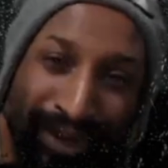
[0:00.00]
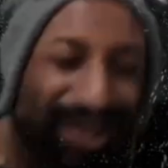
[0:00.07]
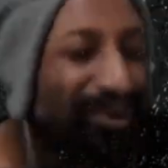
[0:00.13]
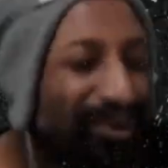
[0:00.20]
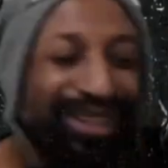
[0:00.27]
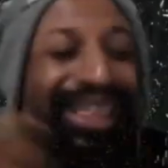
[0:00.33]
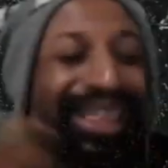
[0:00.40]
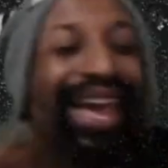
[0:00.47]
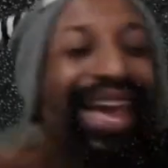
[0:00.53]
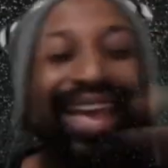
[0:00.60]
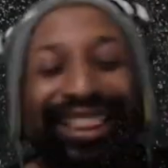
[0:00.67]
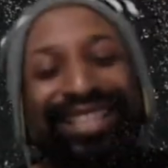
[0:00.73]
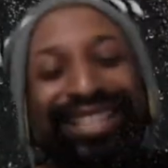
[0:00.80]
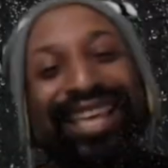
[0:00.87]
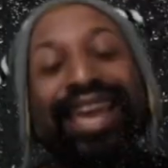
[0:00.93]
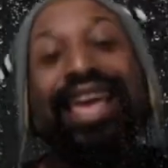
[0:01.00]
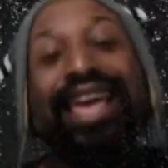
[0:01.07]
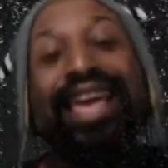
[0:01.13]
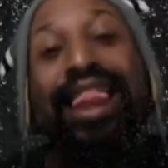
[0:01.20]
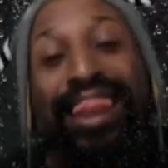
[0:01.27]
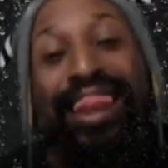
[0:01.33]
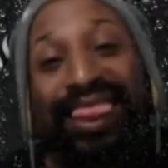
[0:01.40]
What the hell is a
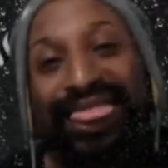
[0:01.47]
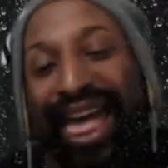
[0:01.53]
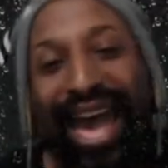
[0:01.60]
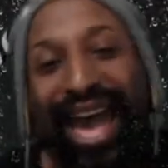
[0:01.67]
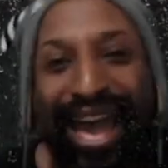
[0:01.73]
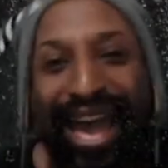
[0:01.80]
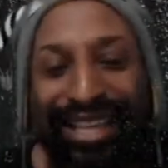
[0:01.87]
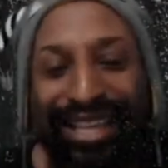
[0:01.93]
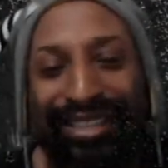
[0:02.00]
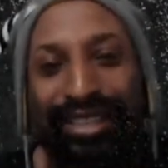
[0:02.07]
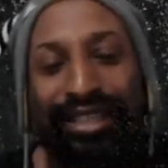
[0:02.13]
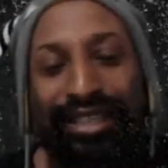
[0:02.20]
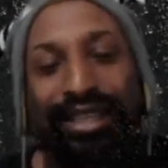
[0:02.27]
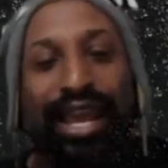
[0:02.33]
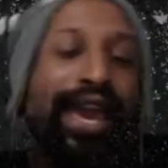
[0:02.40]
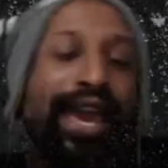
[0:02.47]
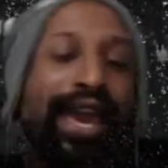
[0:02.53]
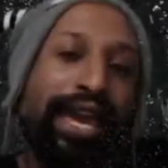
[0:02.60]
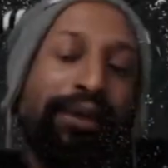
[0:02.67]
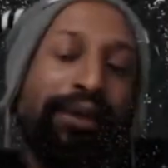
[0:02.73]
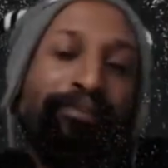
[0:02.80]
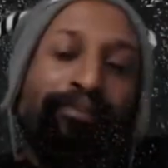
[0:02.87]
last
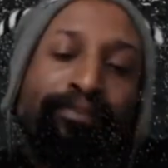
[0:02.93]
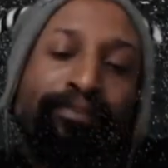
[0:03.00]
name?